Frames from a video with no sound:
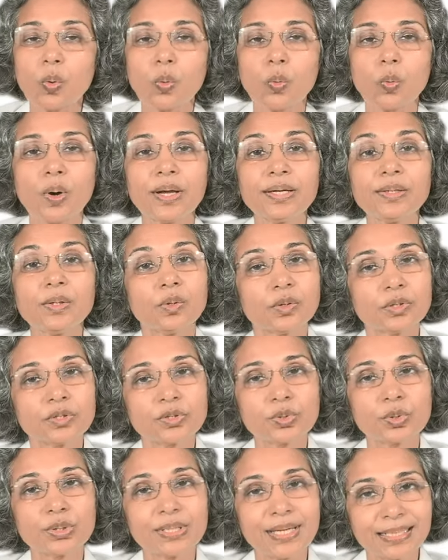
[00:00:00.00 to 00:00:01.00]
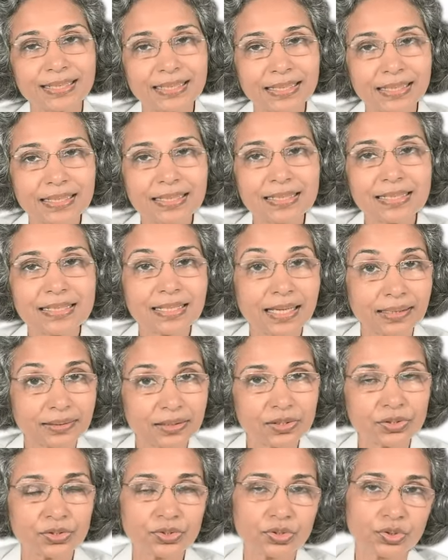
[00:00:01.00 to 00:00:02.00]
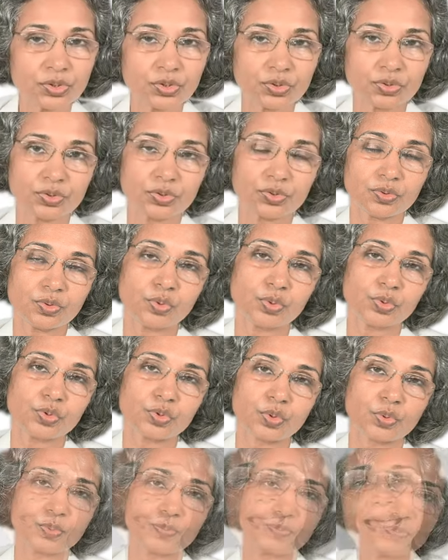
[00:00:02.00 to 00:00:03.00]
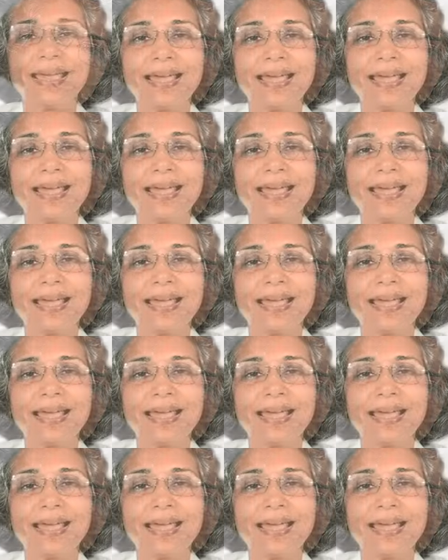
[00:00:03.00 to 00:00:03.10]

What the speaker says: while also encouraging others to do so.